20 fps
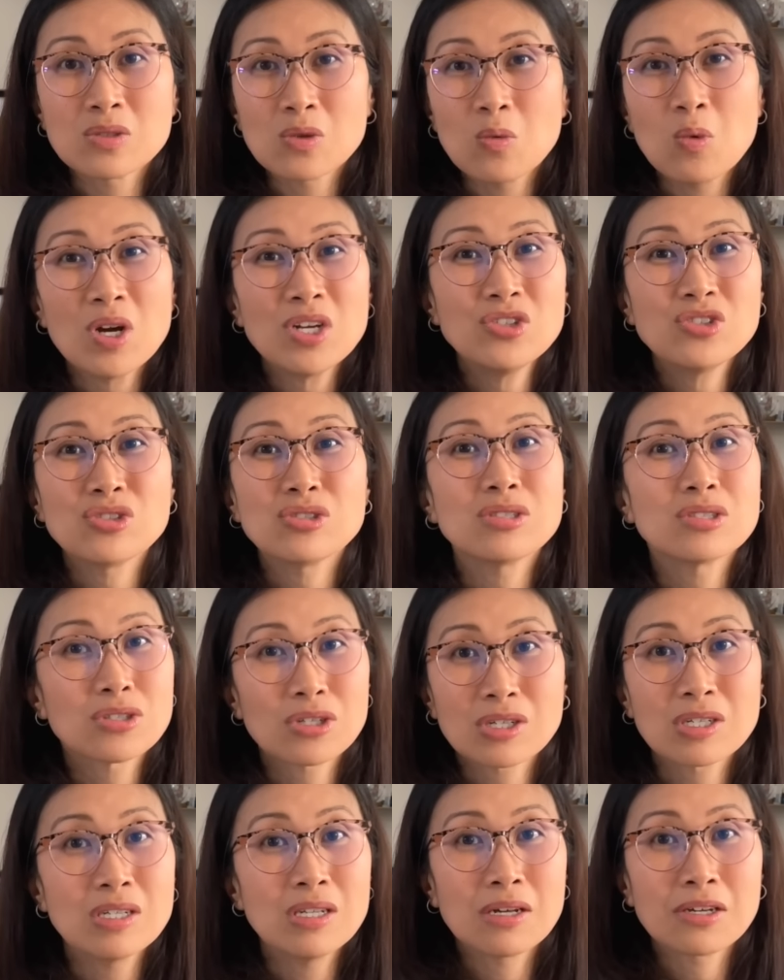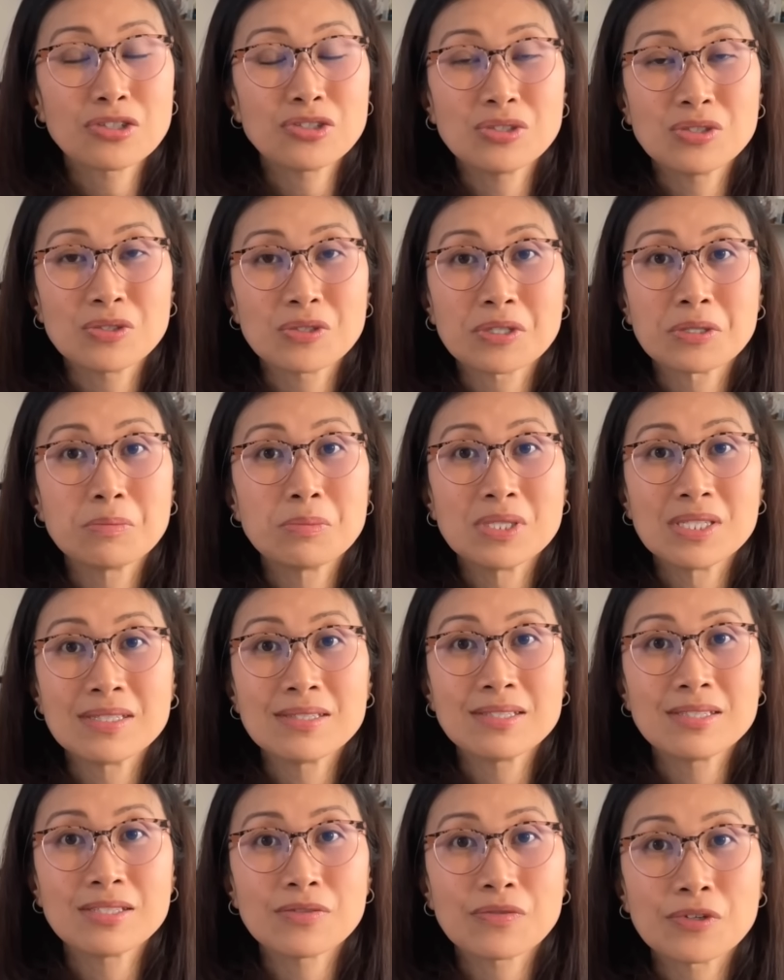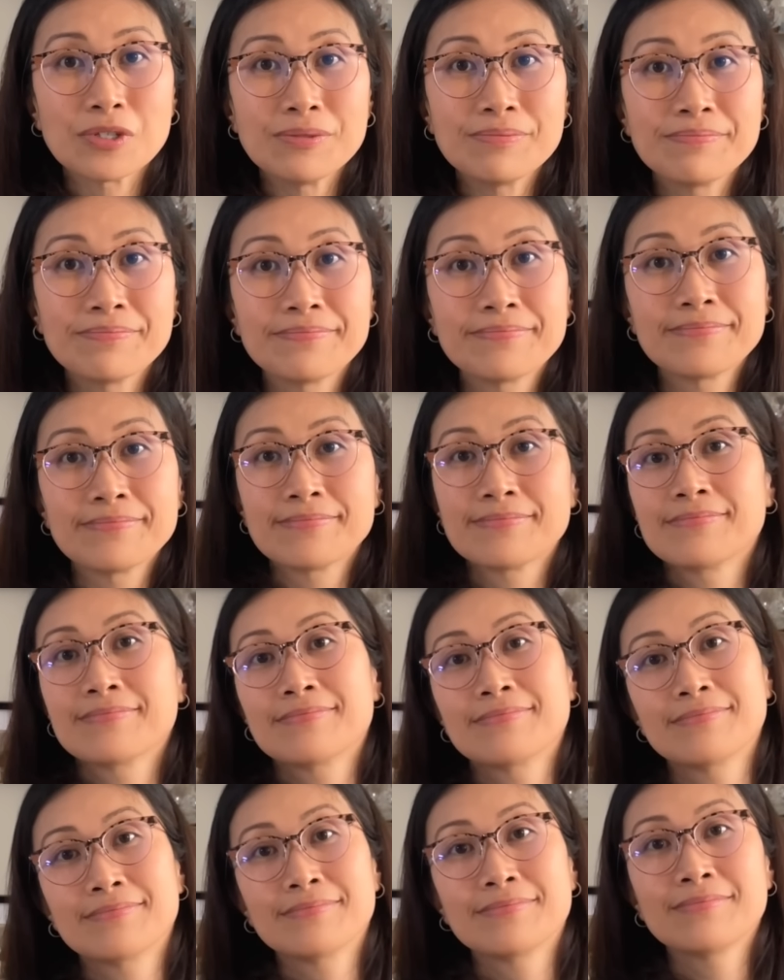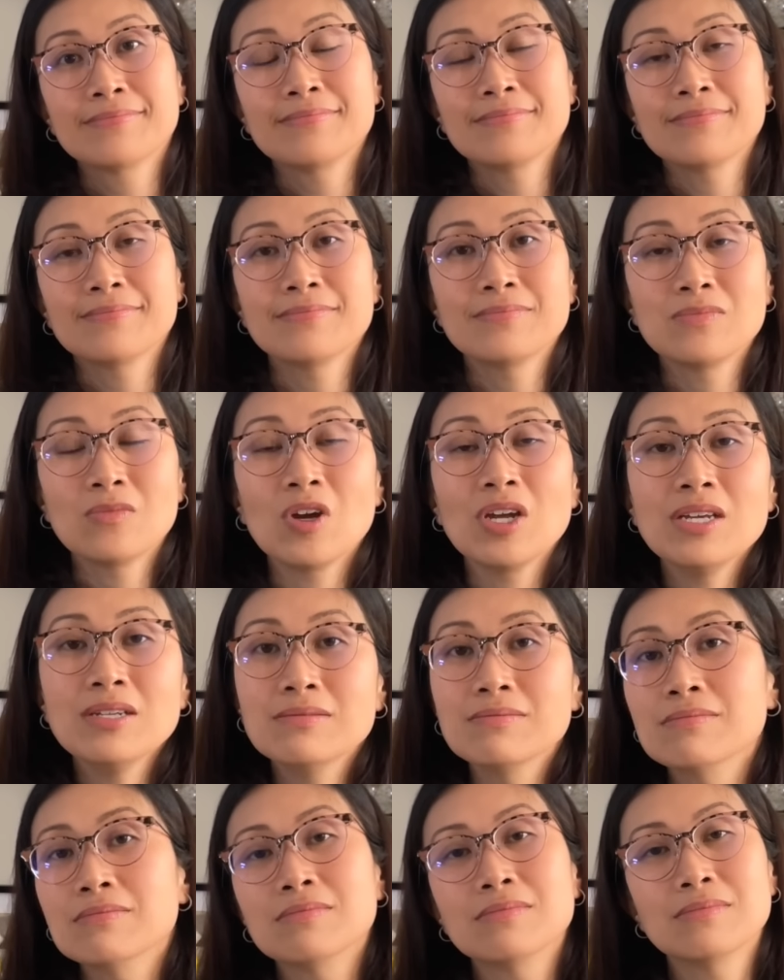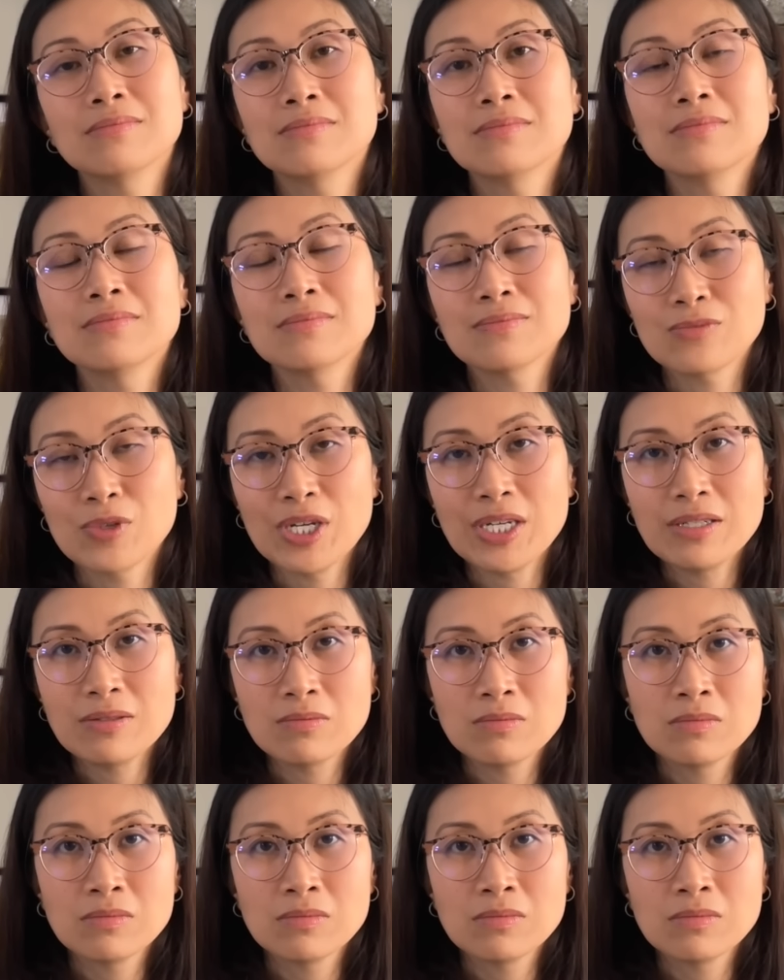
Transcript: So why shouldn't our collections look completely different? Right? Right.